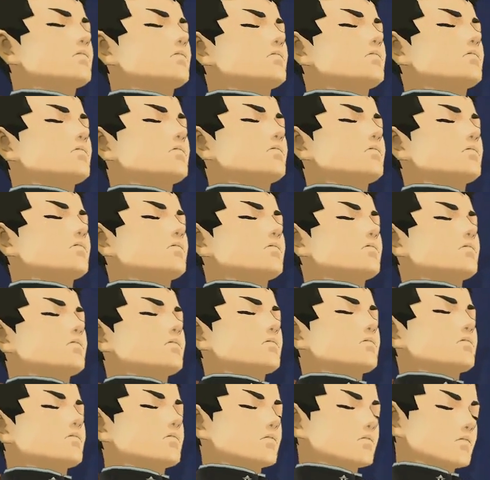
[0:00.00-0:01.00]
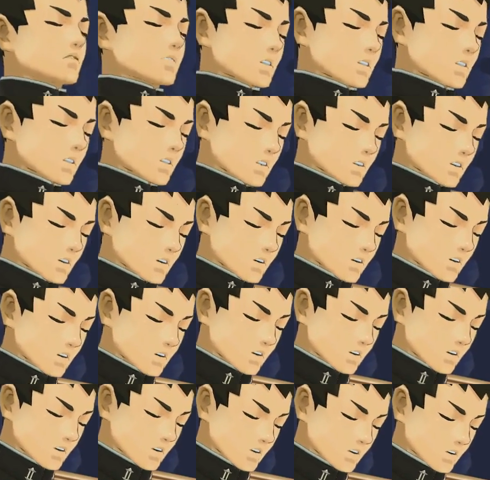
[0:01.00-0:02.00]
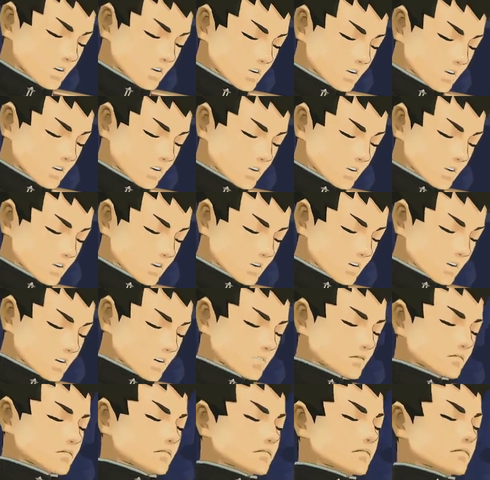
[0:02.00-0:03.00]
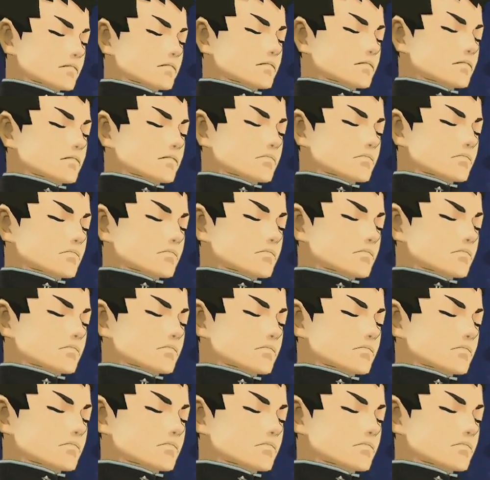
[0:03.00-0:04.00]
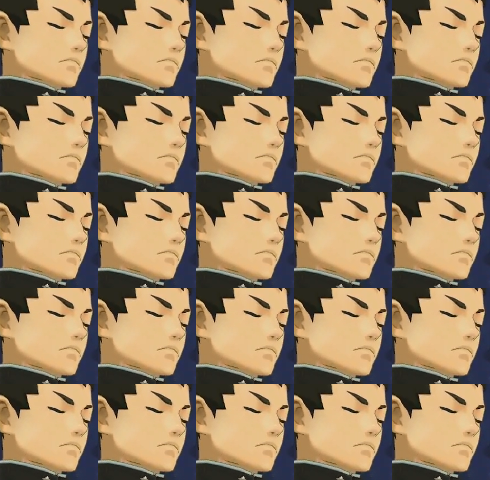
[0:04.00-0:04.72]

[no speech]